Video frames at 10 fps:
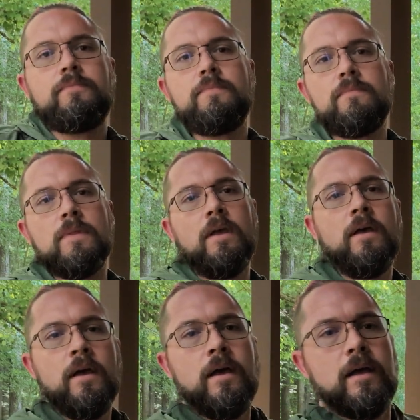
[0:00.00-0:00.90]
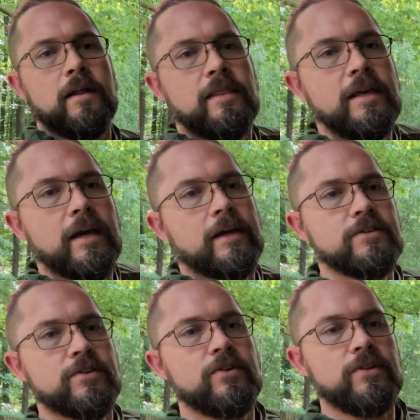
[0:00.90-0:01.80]
I think I can
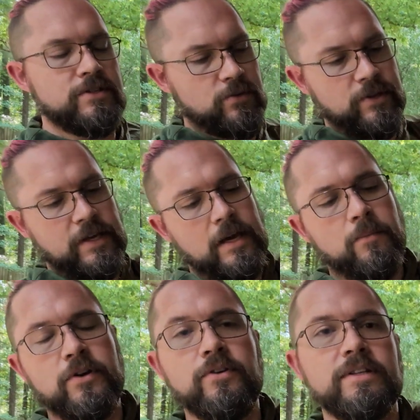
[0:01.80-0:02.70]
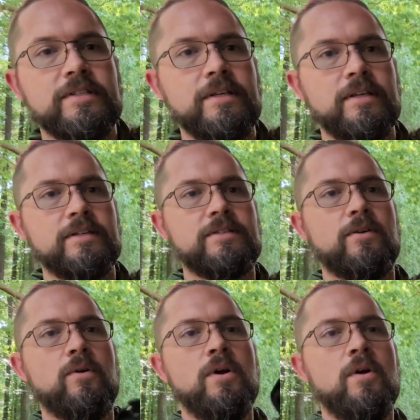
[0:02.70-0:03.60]
turn this toward the camera and you can see this. So